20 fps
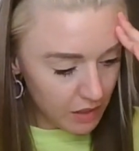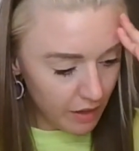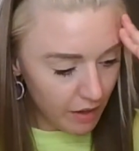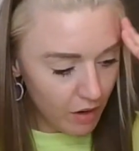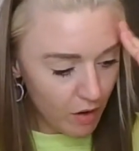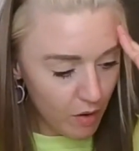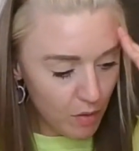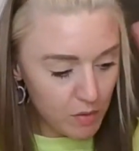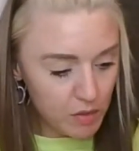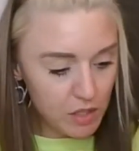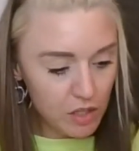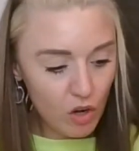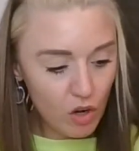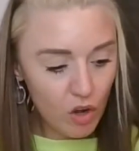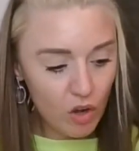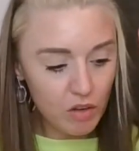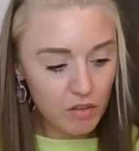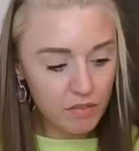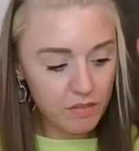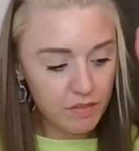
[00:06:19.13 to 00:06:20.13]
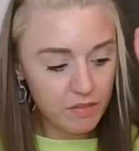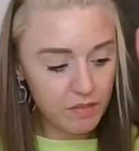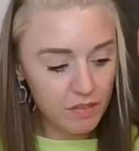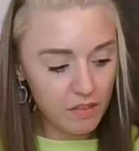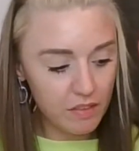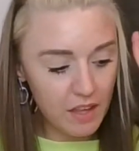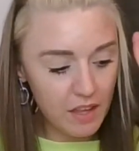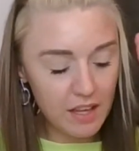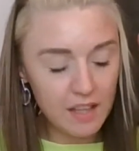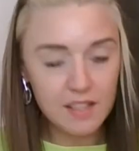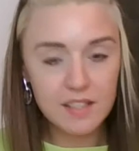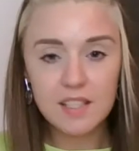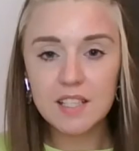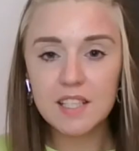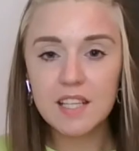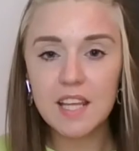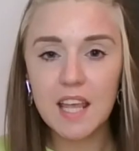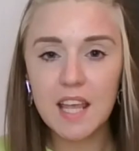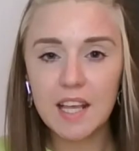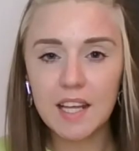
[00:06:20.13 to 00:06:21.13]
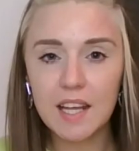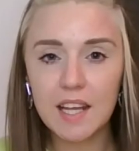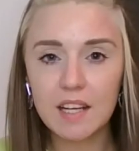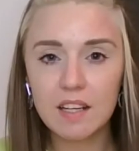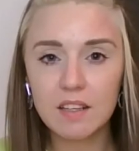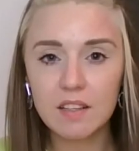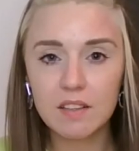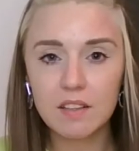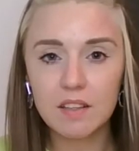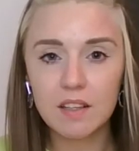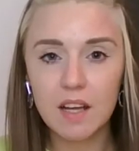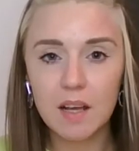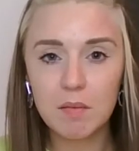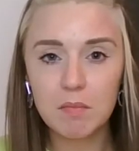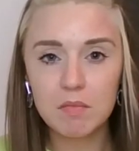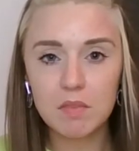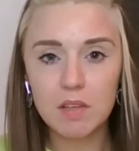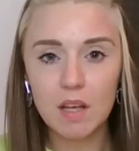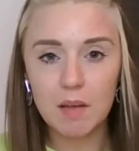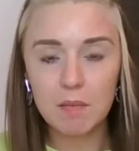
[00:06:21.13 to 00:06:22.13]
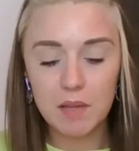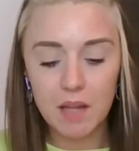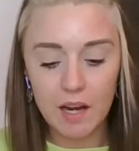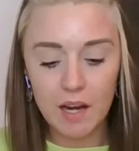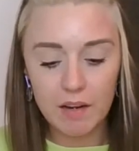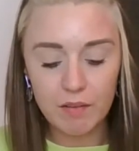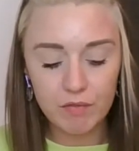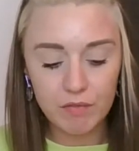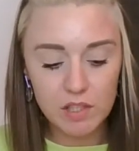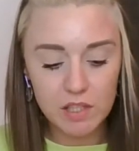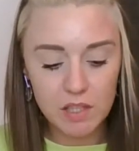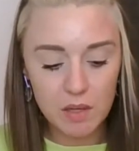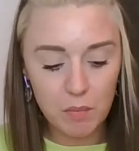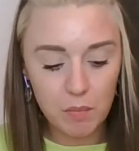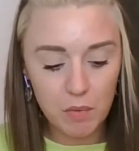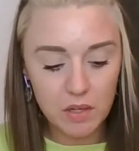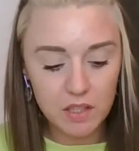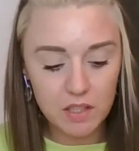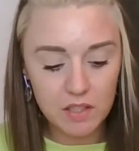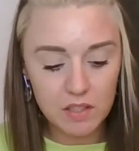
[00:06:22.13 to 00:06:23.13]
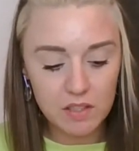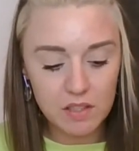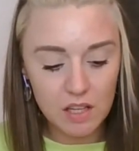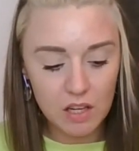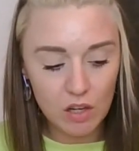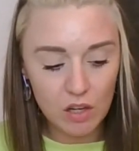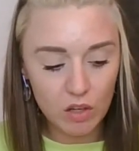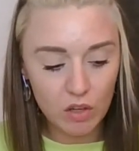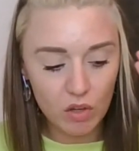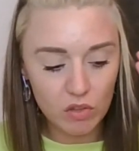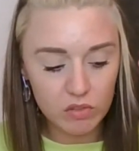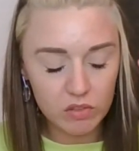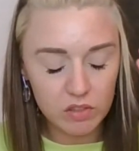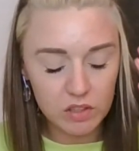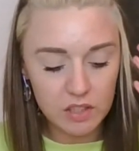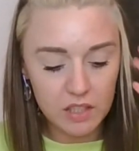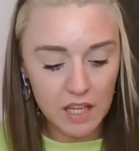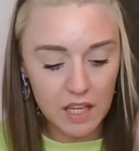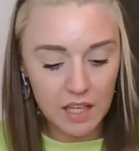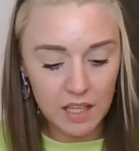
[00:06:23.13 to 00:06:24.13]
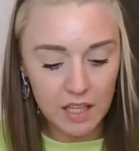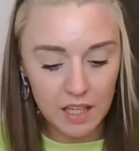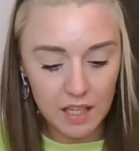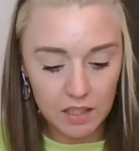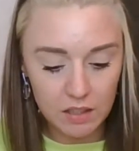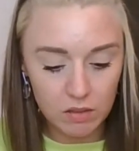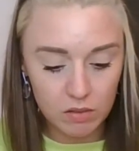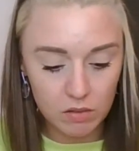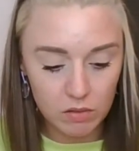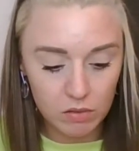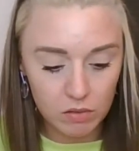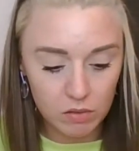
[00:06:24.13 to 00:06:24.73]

you know, there's a lot of things to take in. I'm I'm getting for someone is a lot to take in.